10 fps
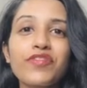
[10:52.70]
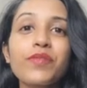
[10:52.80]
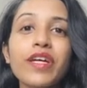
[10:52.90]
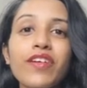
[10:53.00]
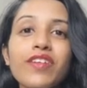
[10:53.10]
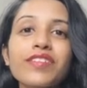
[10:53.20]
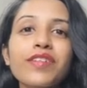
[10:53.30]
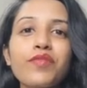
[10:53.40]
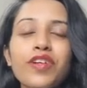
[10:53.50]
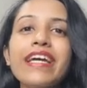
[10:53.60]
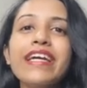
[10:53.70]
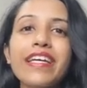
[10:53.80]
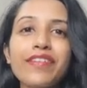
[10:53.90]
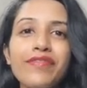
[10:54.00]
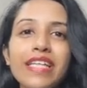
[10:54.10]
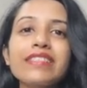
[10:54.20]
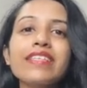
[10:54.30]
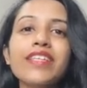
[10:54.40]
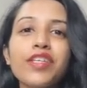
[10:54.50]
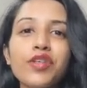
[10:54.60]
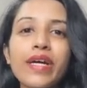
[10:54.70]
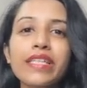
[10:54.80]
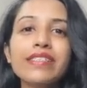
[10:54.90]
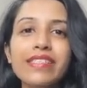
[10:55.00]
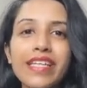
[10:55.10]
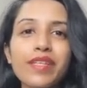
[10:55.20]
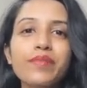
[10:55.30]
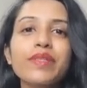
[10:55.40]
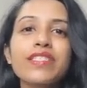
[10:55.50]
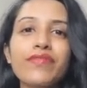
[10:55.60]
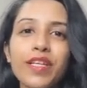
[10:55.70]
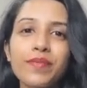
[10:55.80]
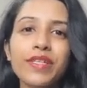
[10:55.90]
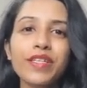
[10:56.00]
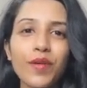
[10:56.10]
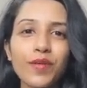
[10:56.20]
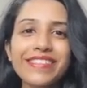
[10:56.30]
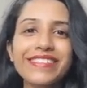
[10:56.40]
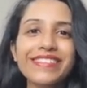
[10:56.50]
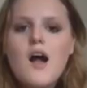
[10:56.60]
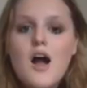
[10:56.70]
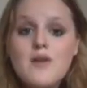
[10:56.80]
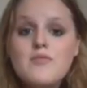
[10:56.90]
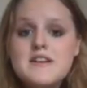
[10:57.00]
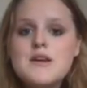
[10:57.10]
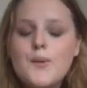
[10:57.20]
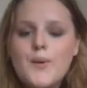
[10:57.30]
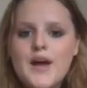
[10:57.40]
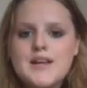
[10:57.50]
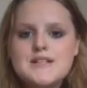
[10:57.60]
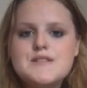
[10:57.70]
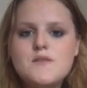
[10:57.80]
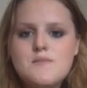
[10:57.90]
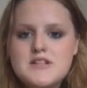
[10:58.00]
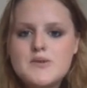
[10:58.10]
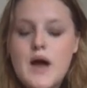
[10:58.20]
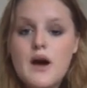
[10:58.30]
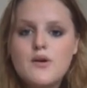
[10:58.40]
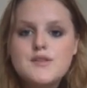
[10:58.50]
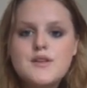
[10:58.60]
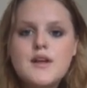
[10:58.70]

from across the world and advancing the UN Sustainable Development I'm raising awareness to mental health.